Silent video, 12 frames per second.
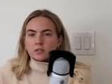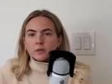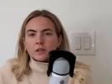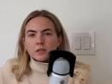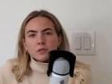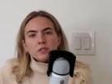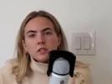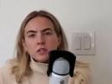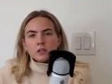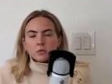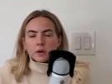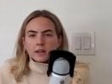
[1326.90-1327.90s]
so i used
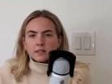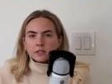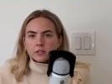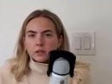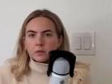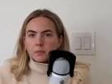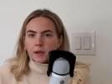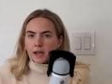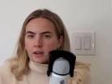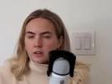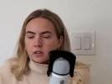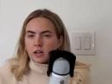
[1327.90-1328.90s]
a grasser
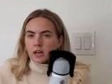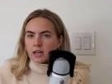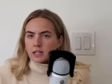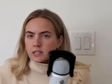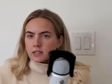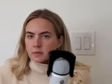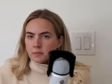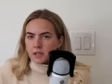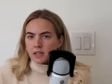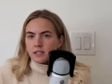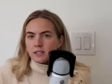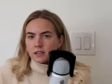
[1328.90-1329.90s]
pattern as the
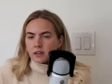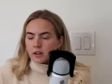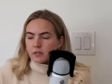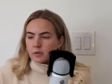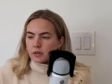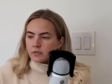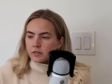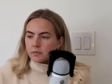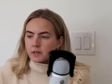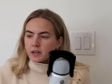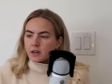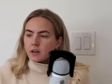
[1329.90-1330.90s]
base and kind of went from
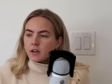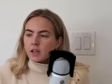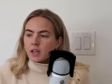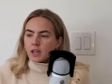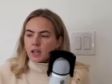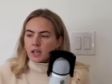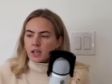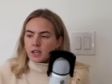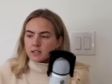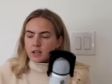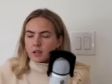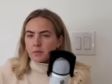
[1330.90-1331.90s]
there
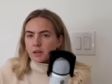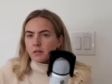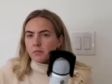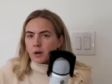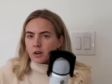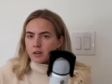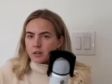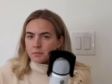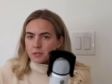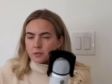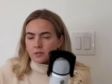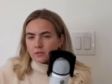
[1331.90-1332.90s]
and I made a mock up
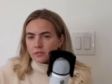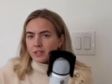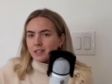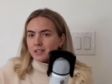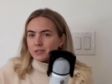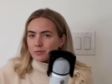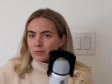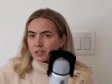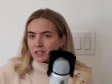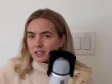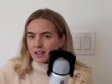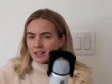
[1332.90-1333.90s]
so the fit is
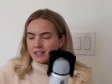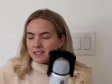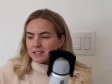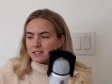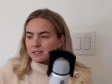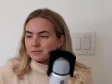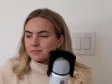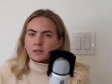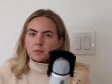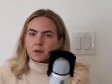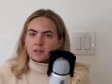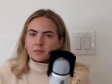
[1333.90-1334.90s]
really nice. It
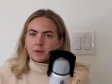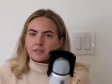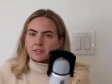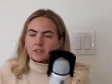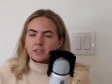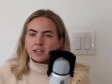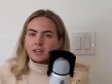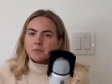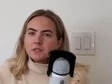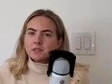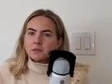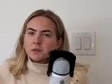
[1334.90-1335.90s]
was my first time
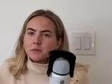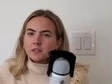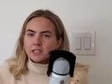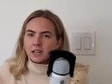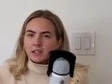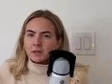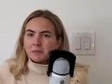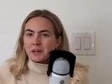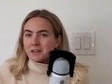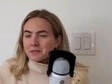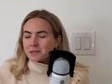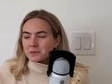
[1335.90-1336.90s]
sewing with denim
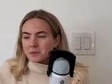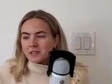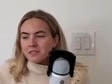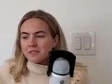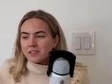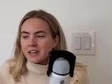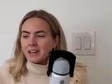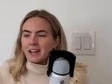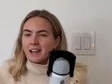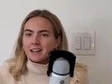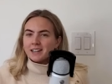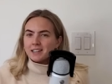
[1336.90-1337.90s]
and it was really fun
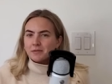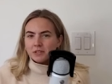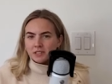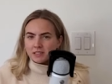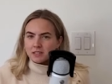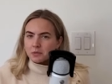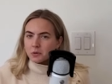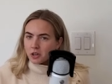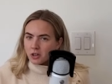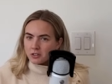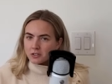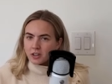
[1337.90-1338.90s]
and I even did some
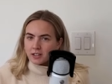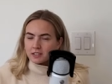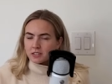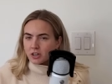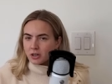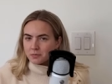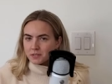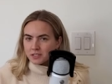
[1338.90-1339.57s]
contrast top